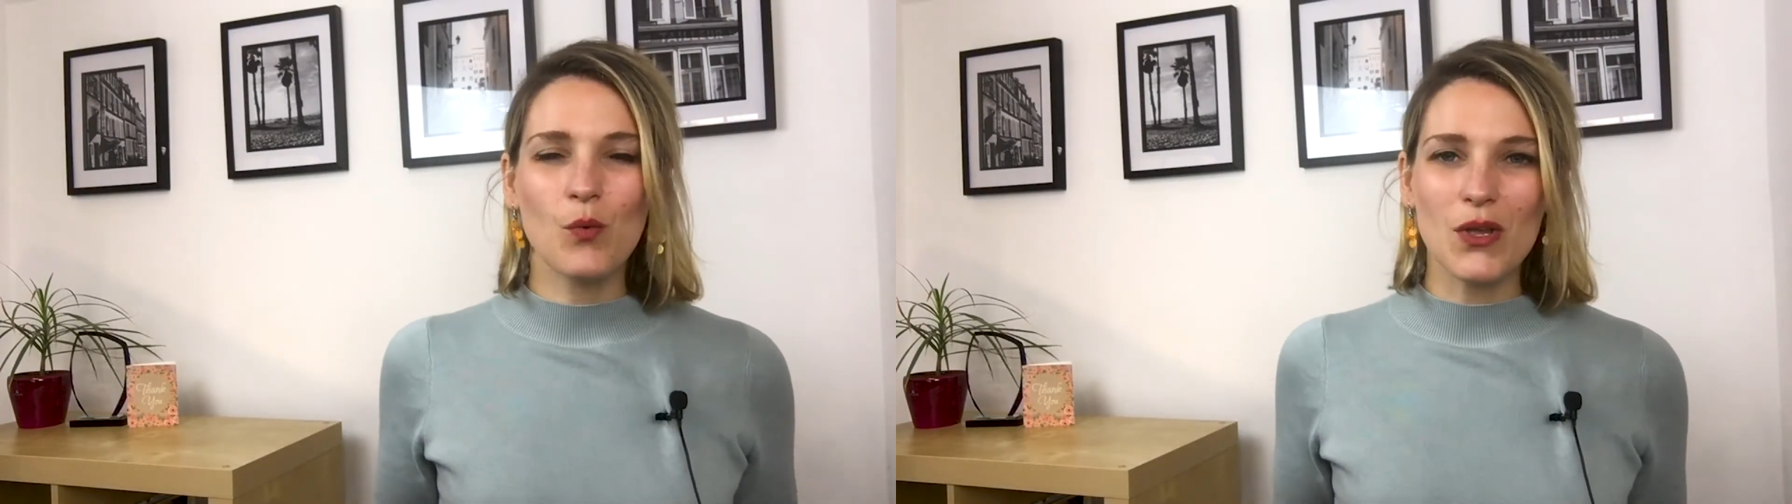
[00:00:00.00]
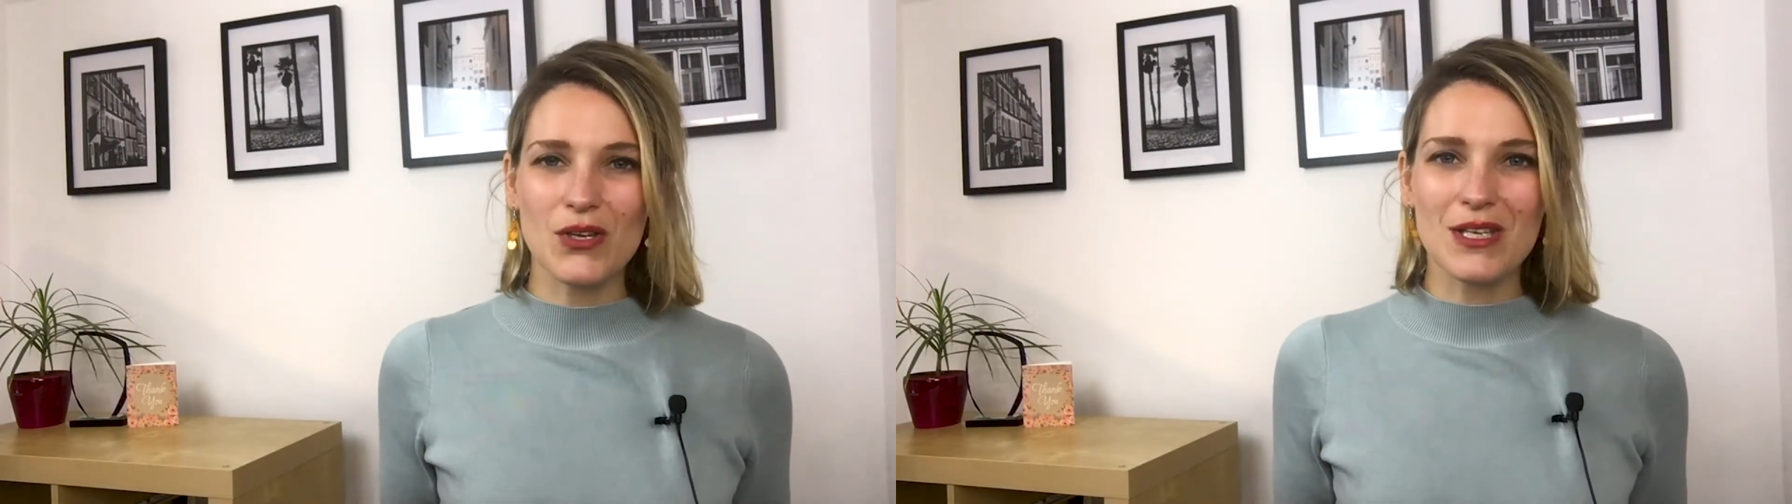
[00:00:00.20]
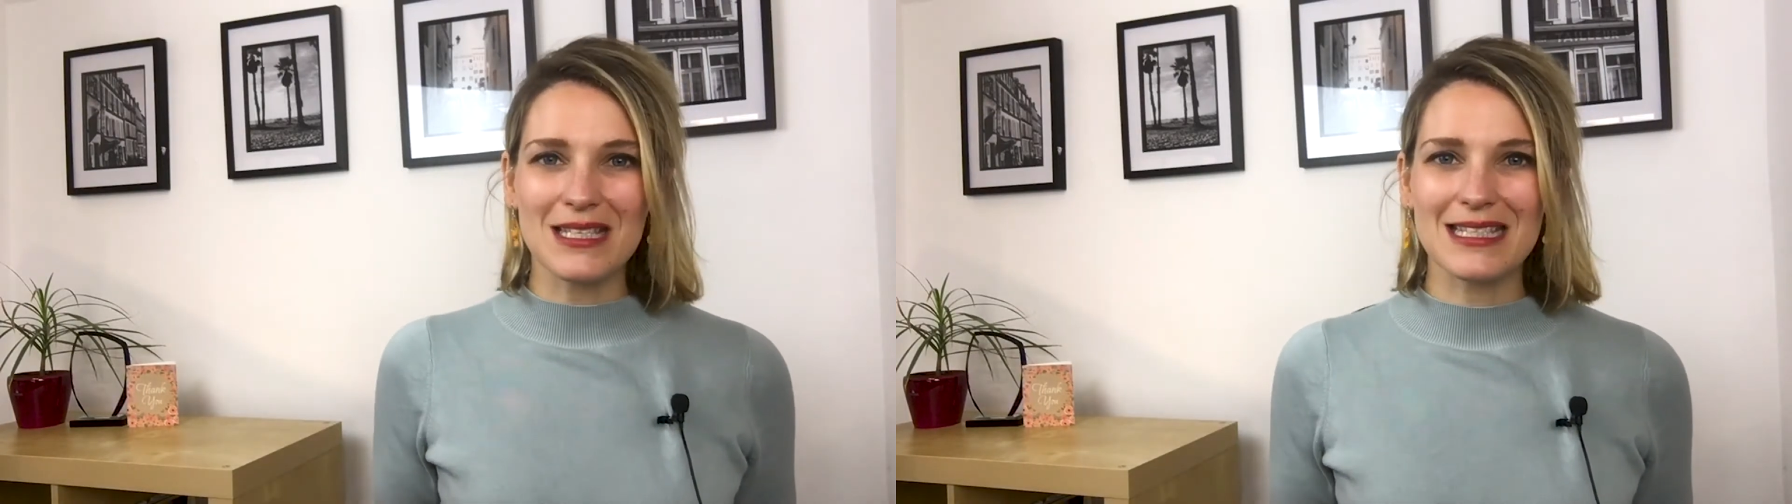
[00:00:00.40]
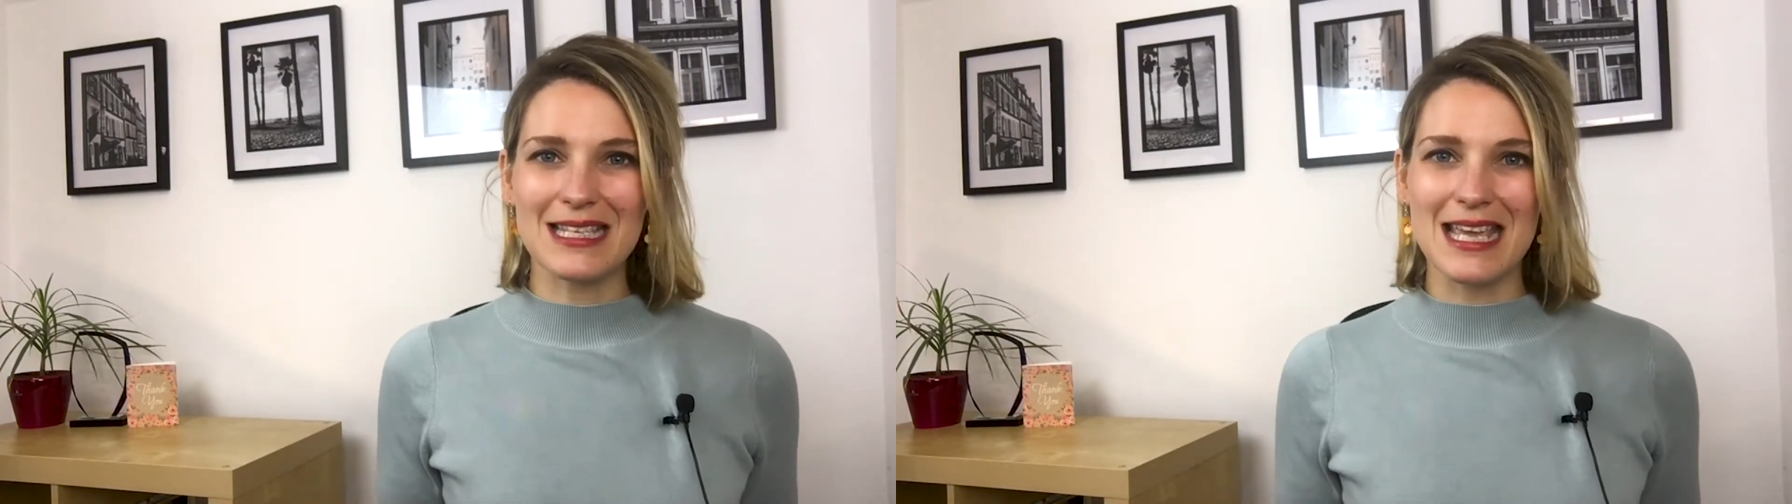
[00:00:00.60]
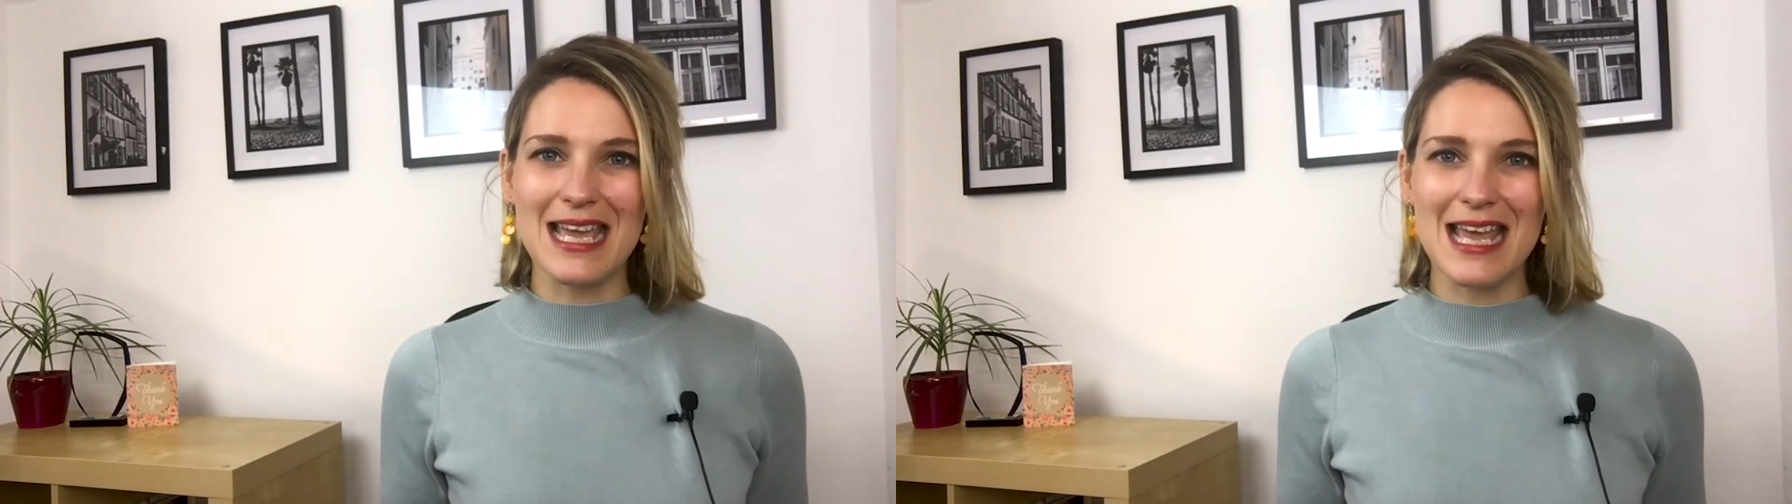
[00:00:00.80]
what you can
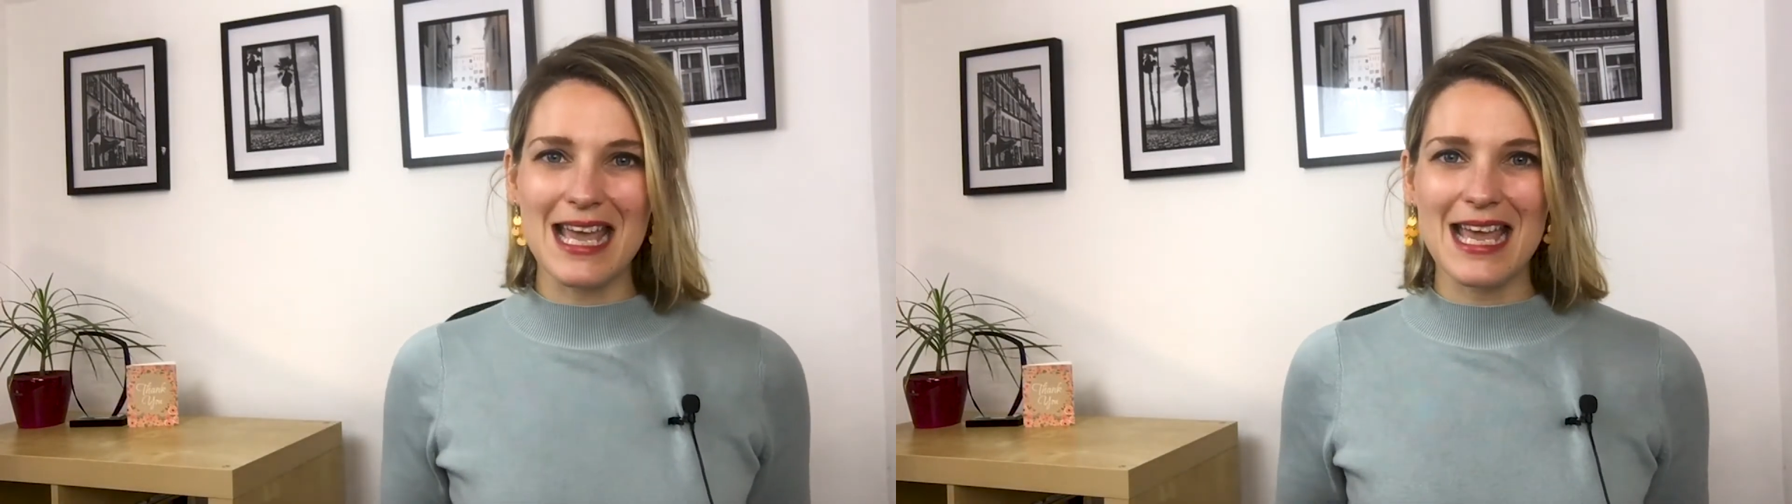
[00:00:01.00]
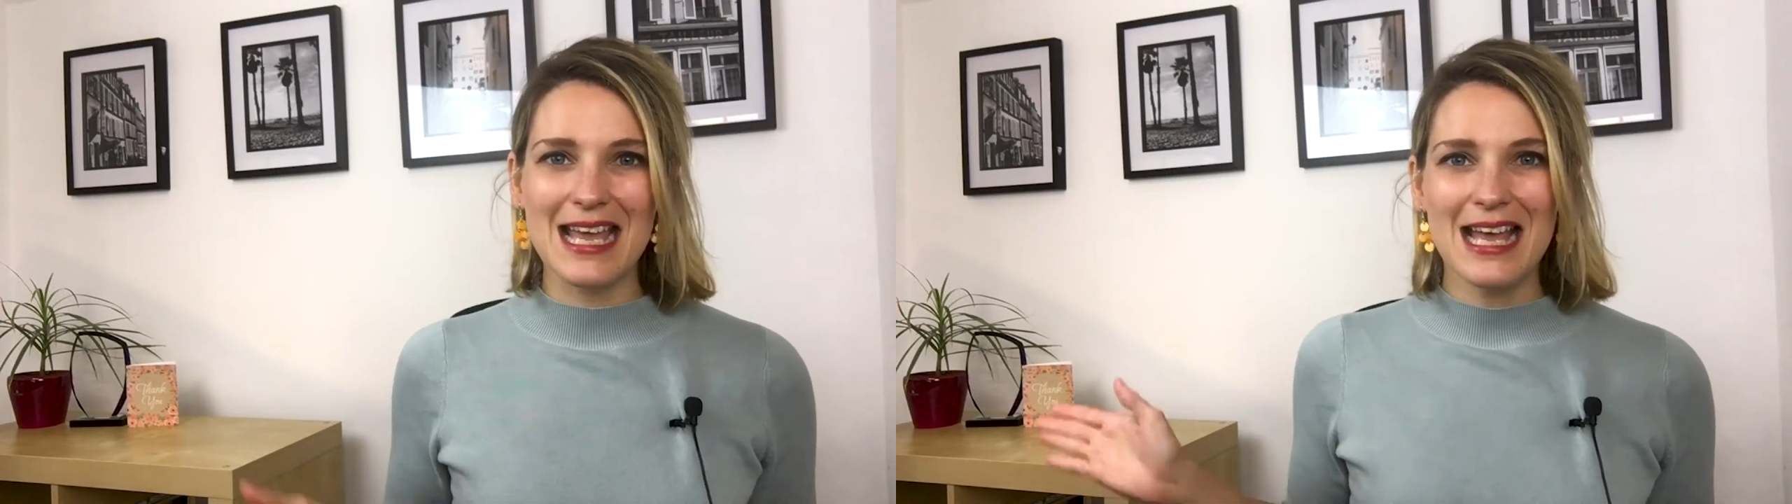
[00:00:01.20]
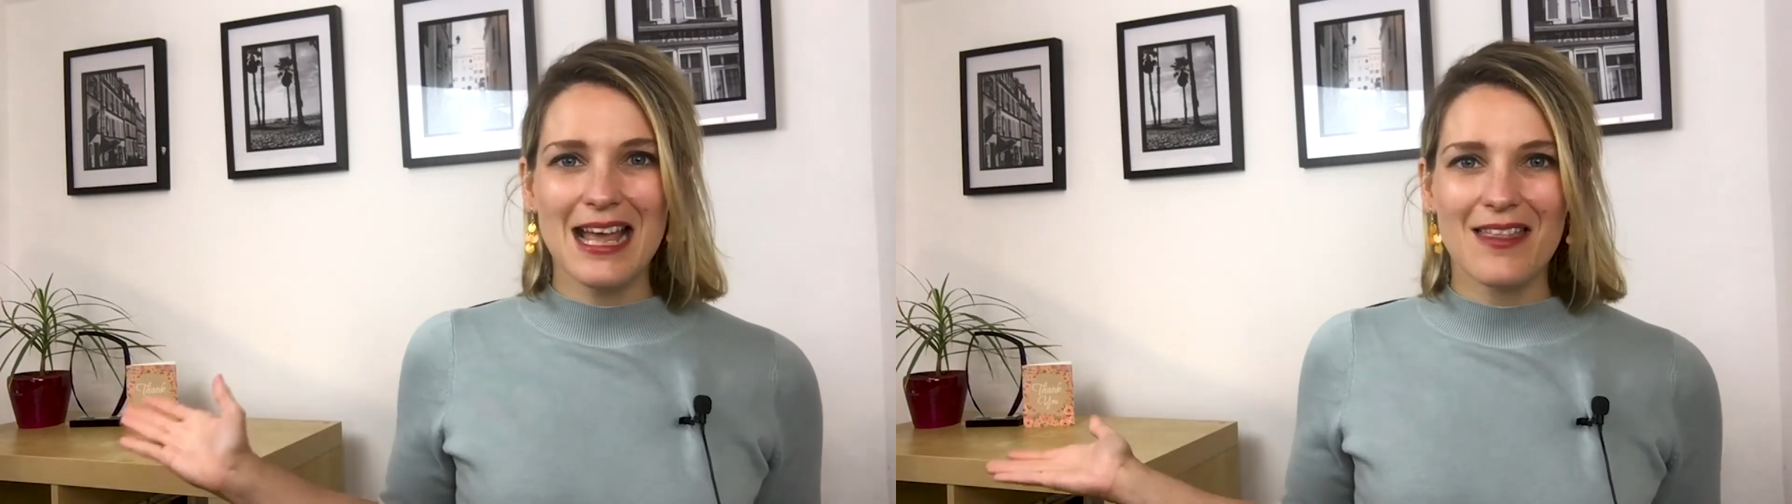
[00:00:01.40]
see here,